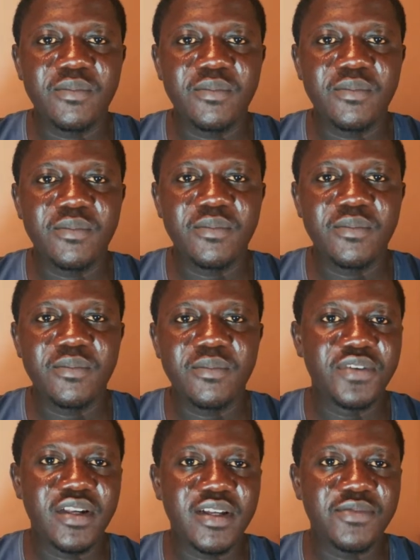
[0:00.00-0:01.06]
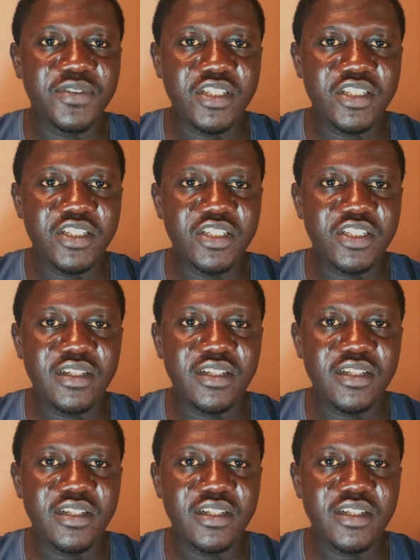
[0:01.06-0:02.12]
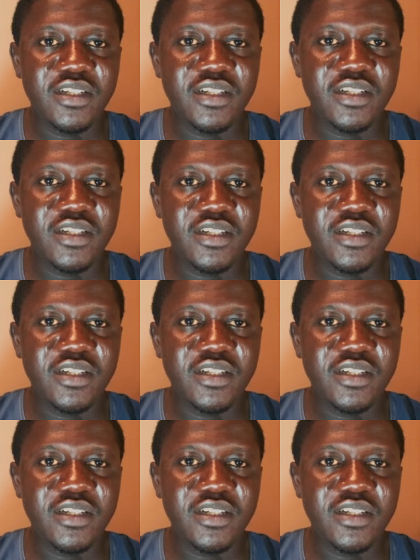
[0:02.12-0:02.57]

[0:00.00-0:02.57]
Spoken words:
and it's very efficient, and you can do